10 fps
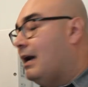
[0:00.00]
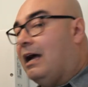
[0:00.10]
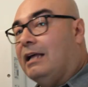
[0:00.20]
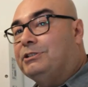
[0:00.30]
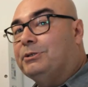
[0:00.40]

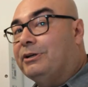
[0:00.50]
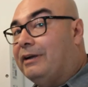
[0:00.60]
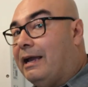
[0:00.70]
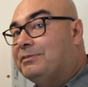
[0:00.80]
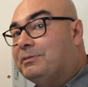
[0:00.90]
Uh,
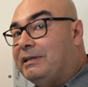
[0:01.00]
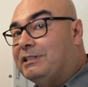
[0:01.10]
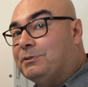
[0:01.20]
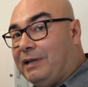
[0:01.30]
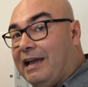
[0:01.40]
200 amps
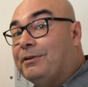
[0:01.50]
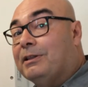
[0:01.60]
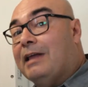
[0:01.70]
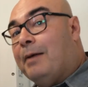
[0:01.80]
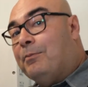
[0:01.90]
means we have a
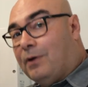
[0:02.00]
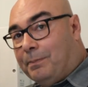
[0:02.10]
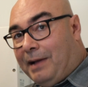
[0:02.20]
lot more